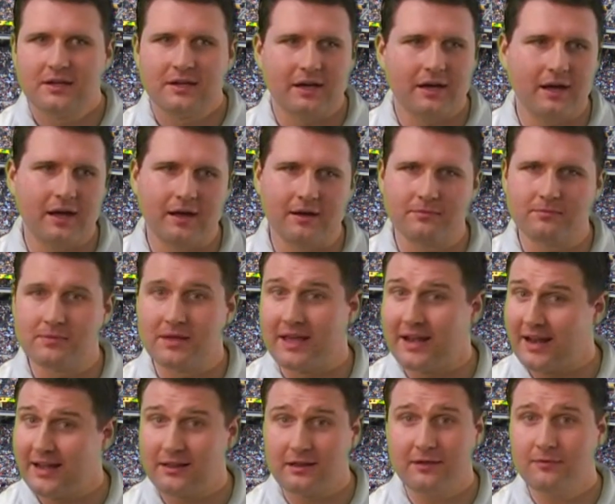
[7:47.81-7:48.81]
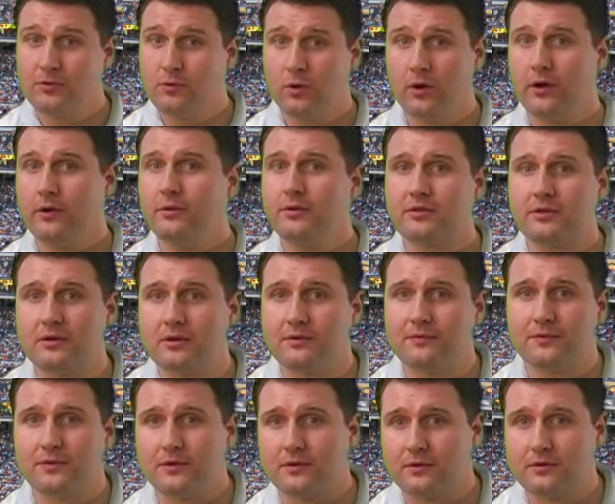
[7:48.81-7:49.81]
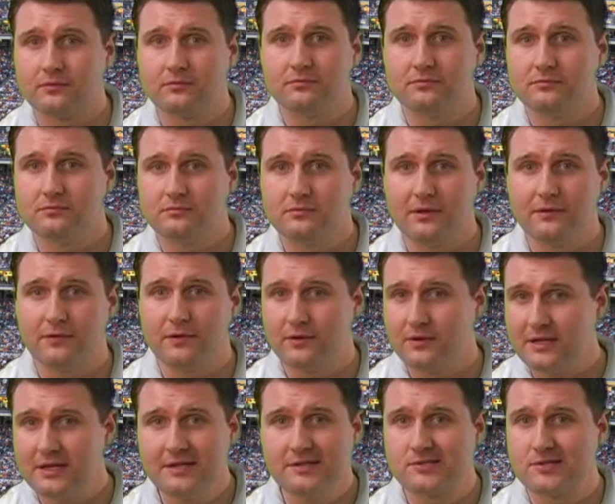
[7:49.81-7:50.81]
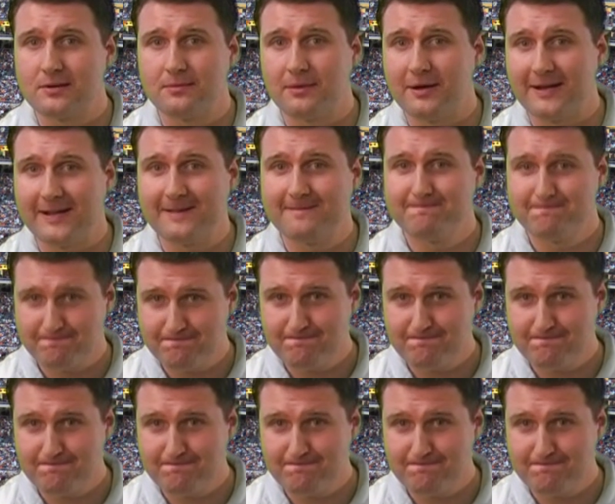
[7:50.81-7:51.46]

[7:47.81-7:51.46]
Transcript: Um, and I'd love to work with you if you're if you're needing somebody.